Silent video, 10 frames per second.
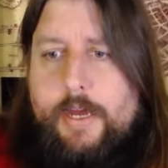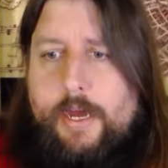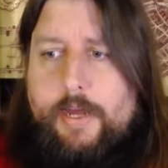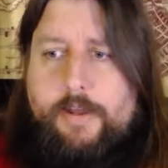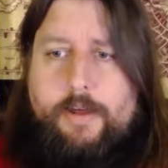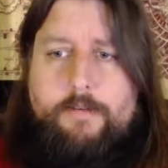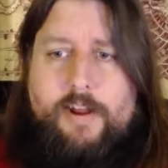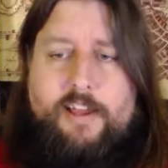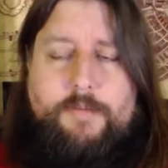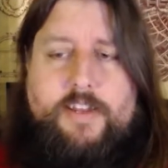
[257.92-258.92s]
another
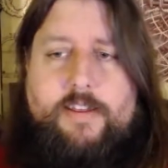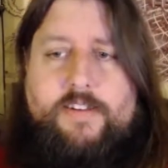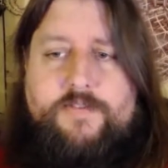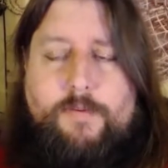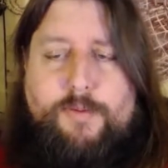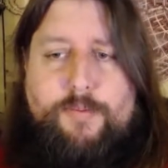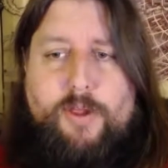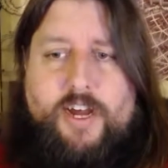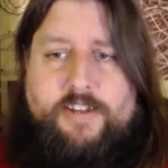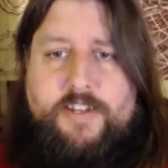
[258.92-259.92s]
element of this from a
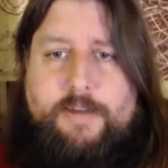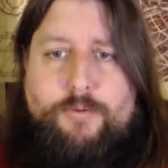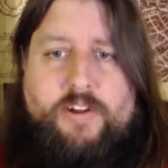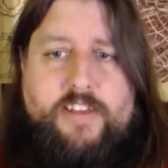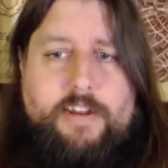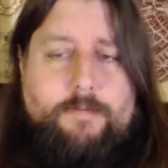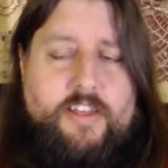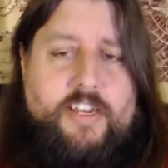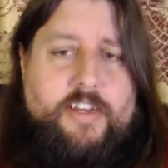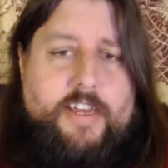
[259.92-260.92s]
plot standpoint that I
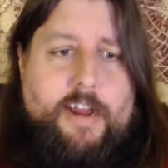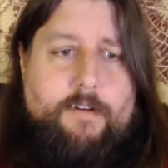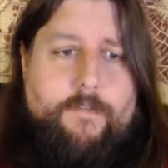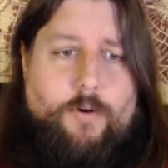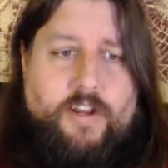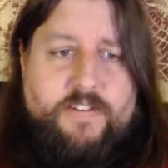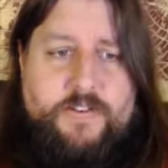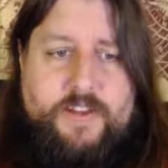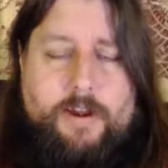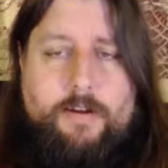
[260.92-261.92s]
really didn't care for
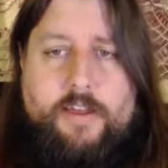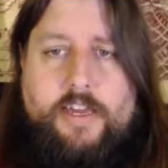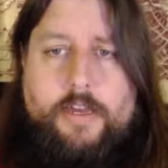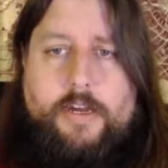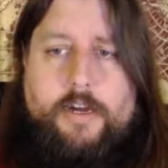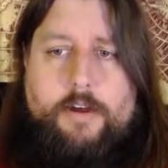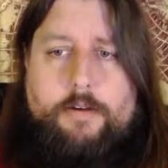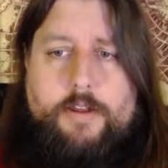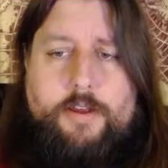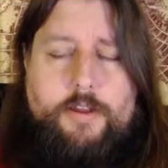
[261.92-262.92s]
necessarily, uh,
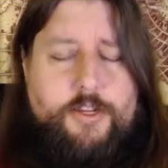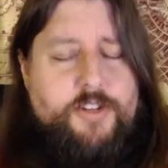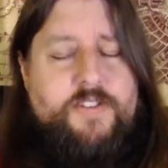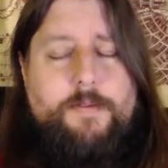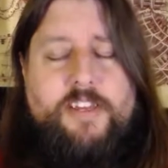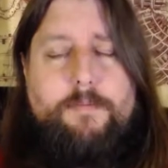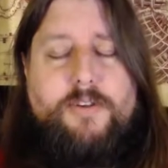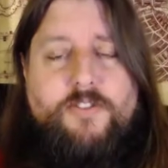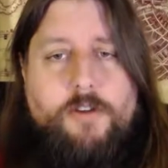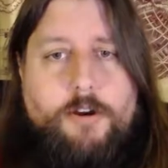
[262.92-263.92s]
it just seems like a
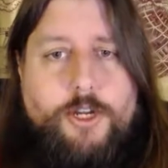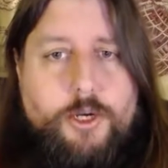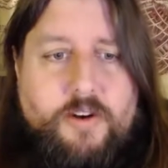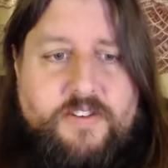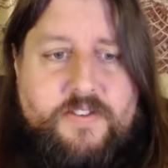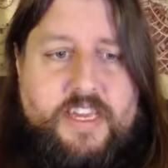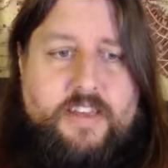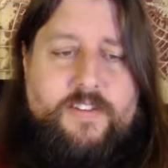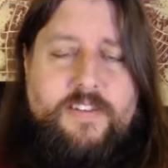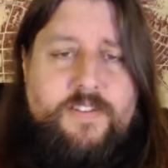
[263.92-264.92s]
bizarre choice,
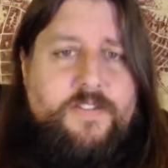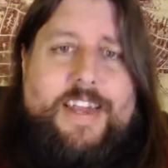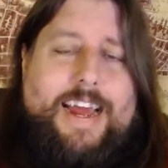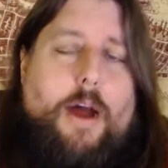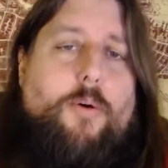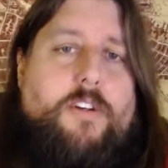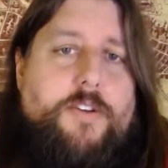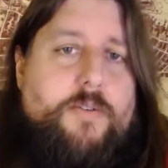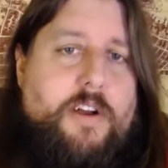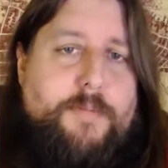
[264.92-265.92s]
is this is an hour and
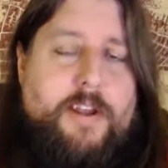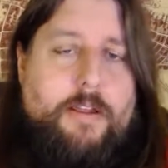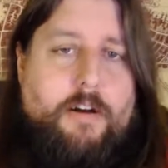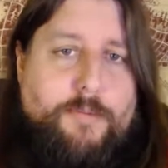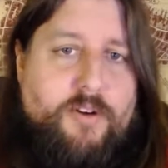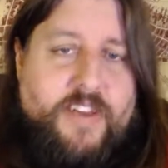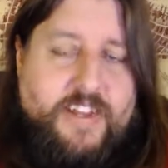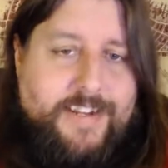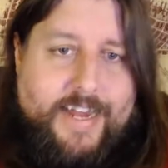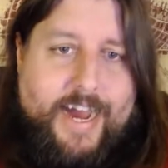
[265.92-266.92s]
20 minute long movie.
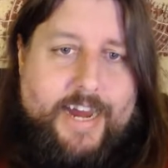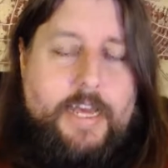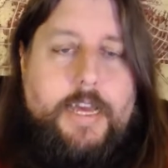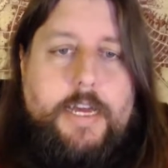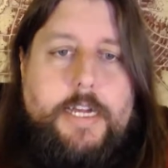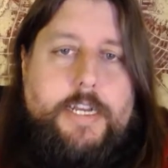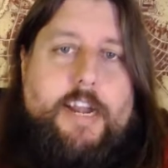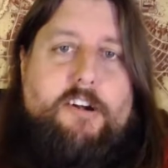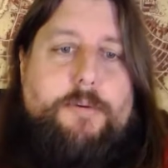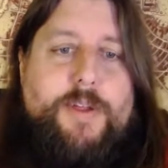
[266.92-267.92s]
It's not
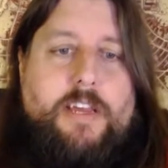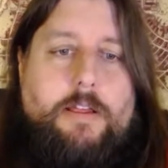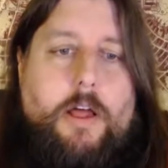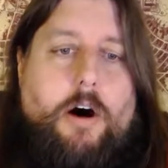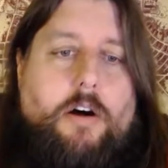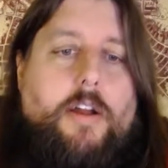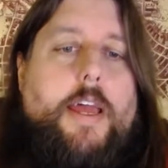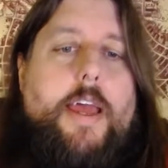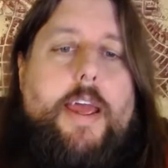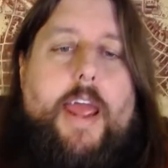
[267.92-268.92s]
terribly long.
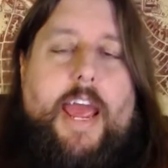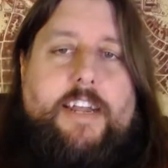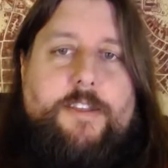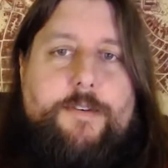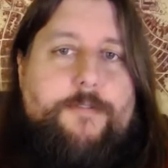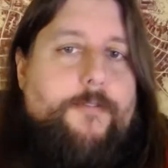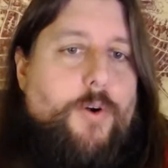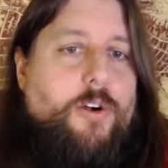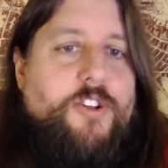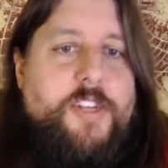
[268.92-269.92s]
And the
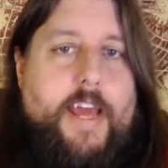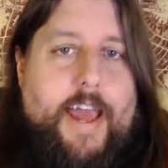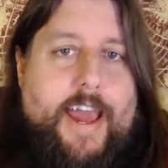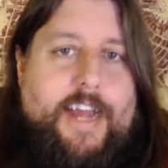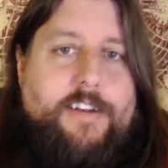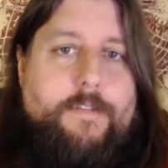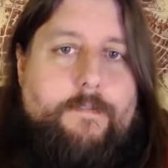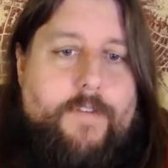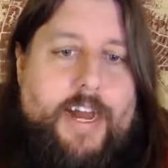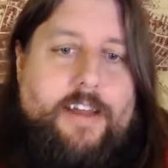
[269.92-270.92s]
first act of
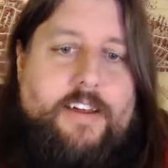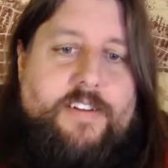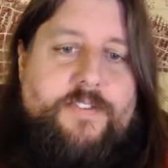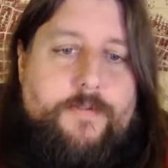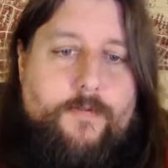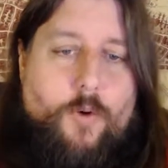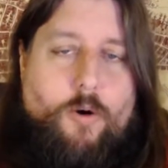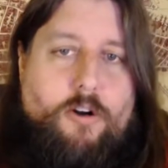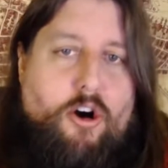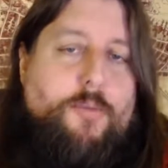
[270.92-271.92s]
violence
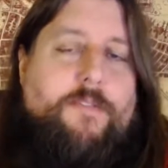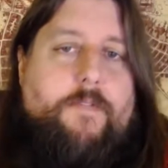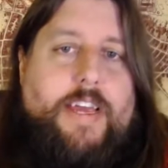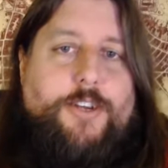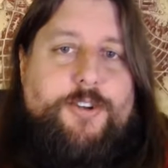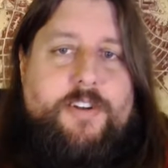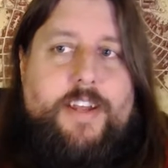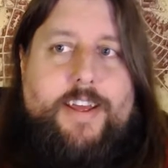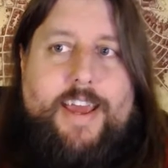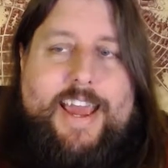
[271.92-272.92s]
for home
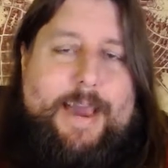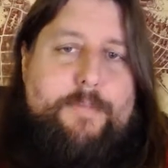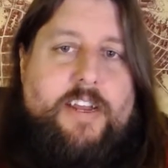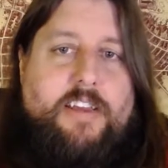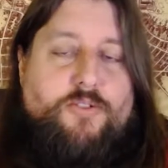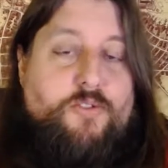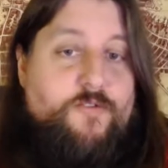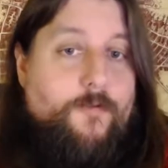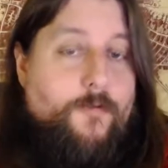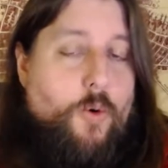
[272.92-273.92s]
invasion happenings was
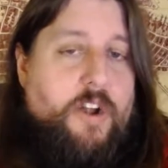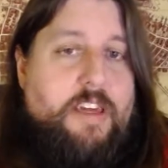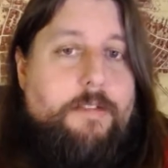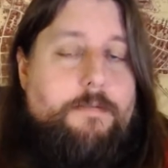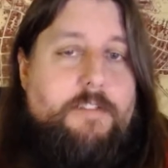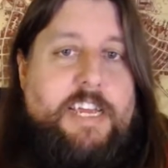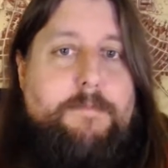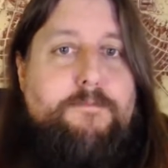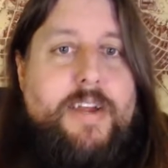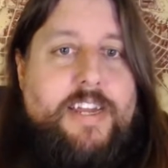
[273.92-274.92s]
43
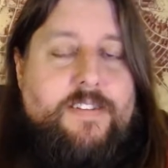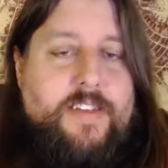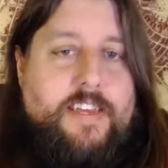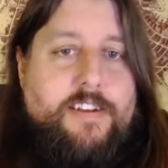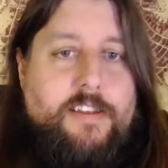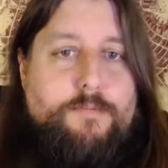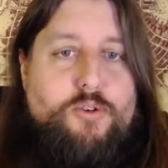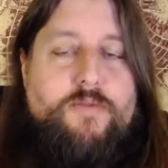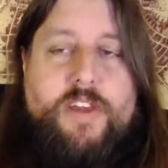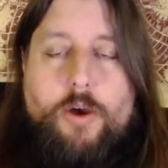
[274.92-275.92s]
minutes into the
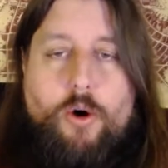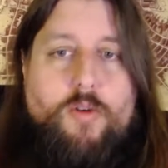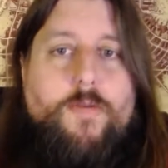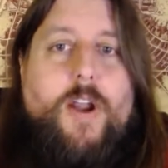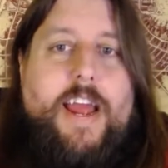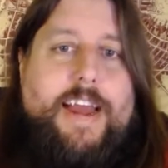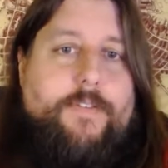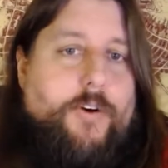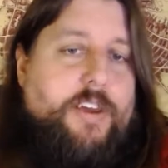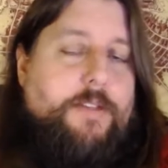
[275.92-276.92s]
movie, over
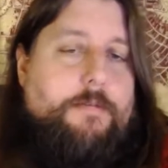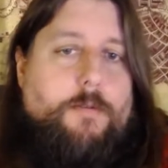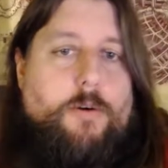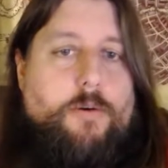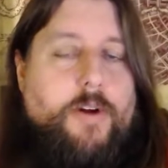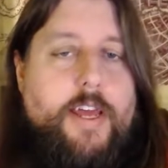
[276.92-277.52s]
halfway through.